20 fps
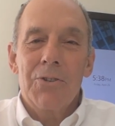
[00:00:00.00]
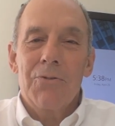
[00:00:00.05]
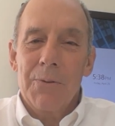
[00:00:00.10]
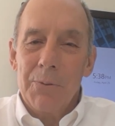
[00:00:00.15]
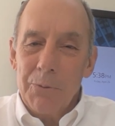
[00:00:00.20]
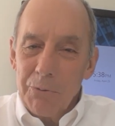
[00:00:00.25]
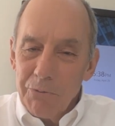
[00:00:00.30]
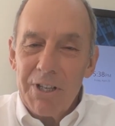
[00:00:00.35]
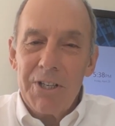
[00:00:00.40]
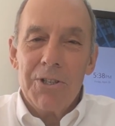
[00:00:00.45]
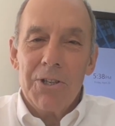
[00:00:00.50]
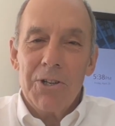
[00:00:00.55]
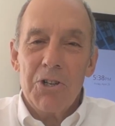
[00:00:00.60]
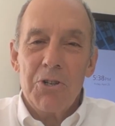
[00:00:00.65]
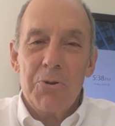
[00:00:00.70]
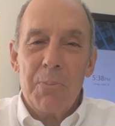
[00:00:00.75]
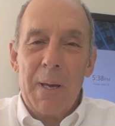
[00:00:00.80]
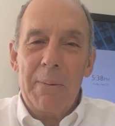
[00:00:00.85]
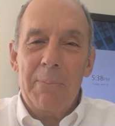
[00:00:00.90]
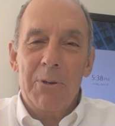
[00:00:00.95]
from the
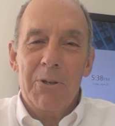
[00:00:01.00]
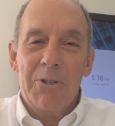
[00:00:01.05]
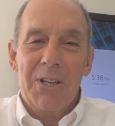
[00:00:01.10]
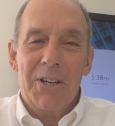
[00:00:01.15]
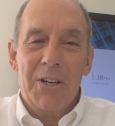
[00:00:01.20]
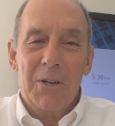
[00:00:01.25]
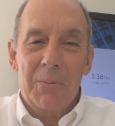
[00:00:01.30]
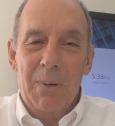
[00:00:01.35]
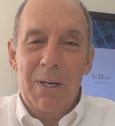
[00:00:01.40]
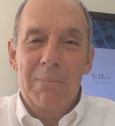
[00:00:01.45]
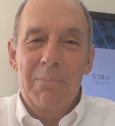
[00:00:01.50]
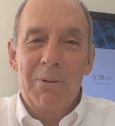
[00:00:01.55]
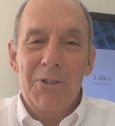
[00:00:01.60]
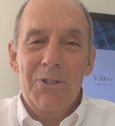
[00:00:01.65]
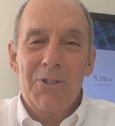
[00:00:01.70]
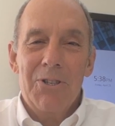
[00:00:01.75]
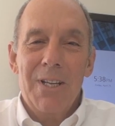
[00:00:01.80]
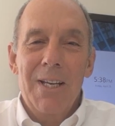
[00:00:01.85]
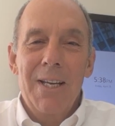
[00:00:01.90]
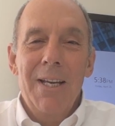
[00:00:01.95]
research papers that are
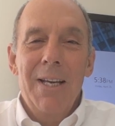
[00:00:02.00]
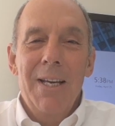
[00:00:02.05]
published.